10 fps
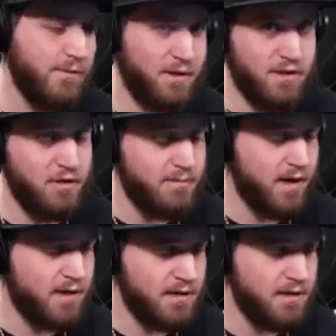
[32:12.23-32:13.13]
worth
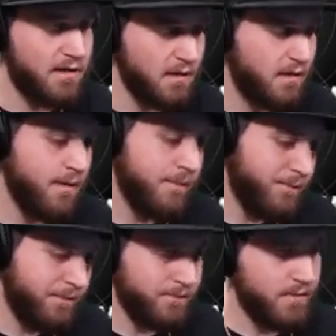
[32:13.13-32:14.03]
$2.
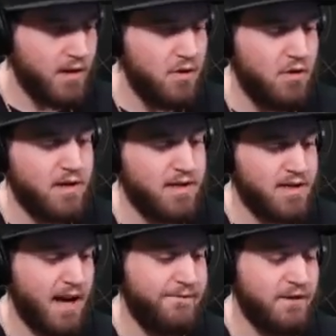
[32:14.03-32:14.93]
You can
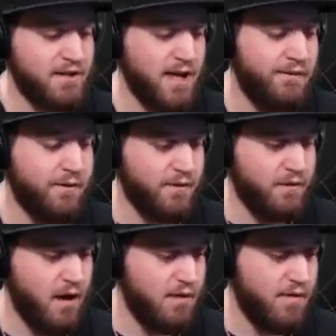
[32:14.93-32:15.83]
decide for yourself whether
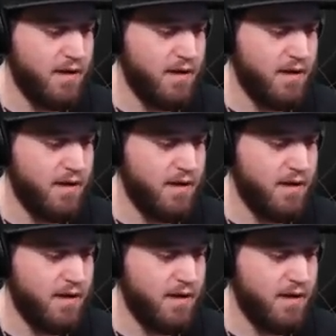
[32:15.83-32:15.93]
or not